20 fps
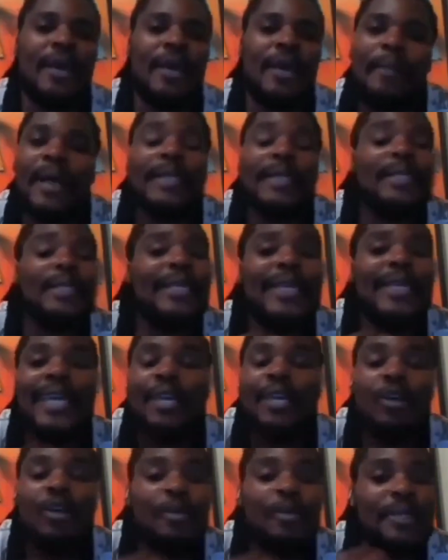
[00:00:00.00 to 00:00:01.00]
But it
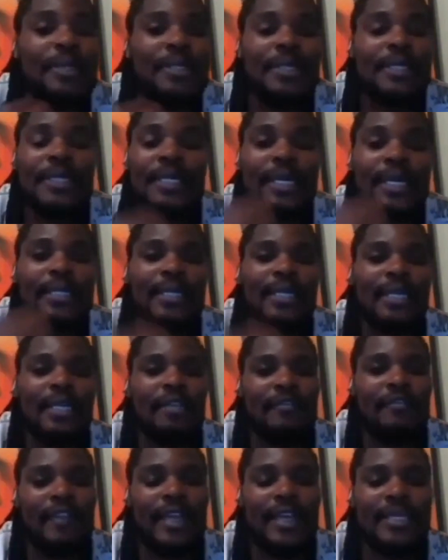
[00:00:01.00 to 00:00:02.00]
cannot be seen as an
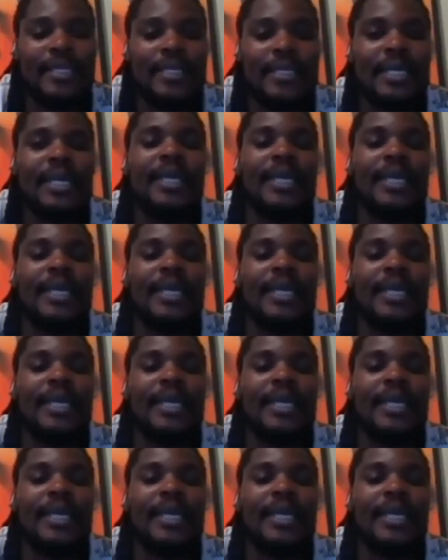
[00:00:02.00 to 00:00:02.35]
event.